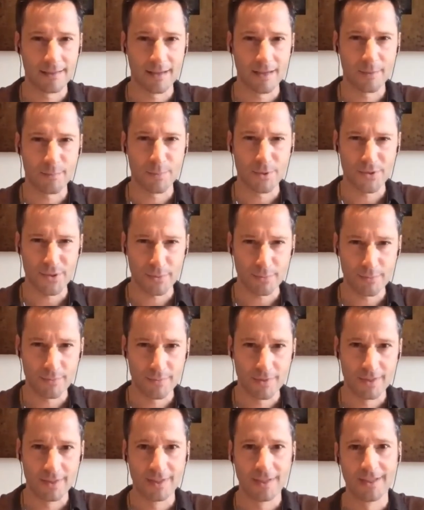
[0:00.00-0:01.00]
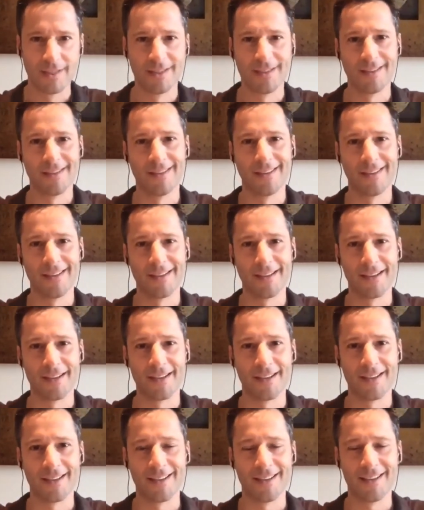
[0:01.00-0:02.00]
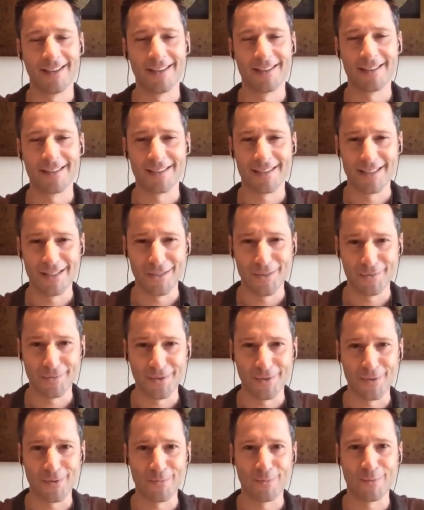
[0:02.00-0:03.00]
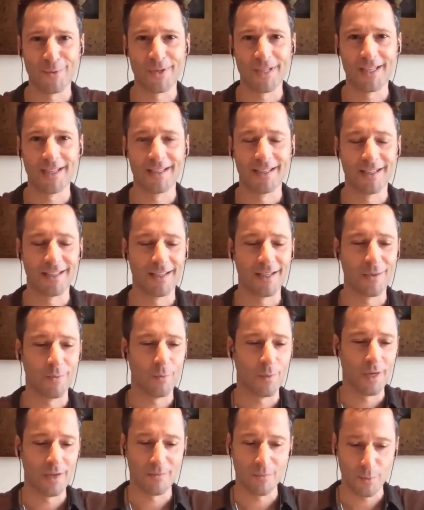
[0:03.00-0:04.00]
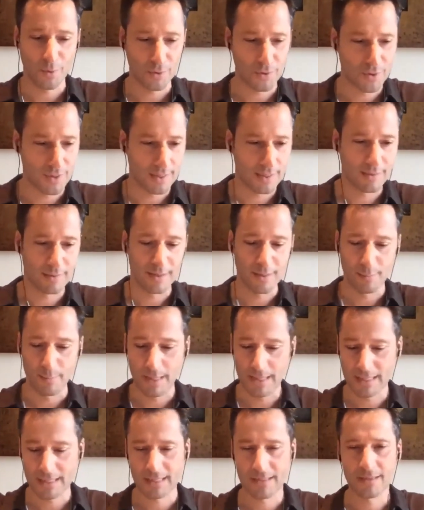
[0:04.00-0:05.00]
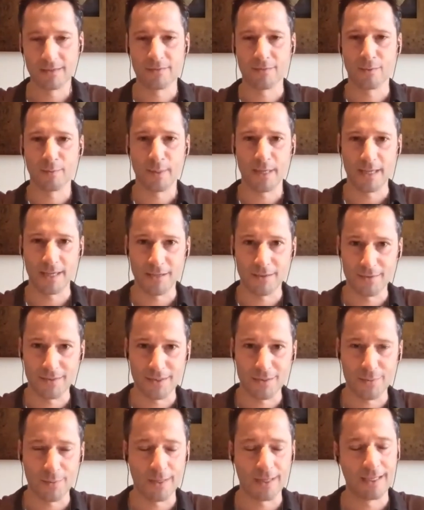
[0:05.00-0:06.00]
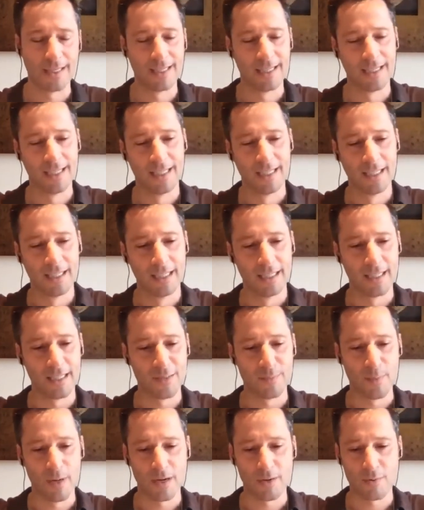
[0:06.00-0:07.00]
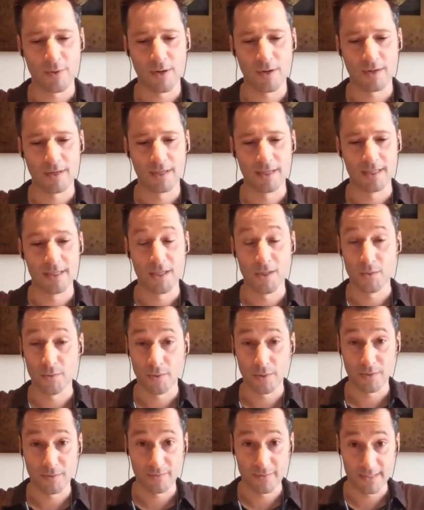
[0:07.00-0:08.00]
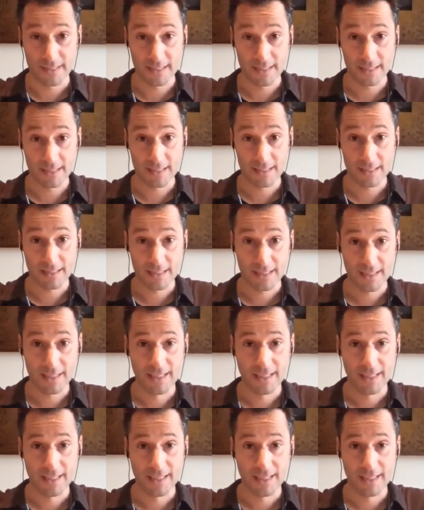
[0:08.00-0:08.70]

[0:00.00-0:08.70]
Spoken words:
I presume. He is the CTO of the company. We have worked together in the past for many years as well. His background is in nuclear physics.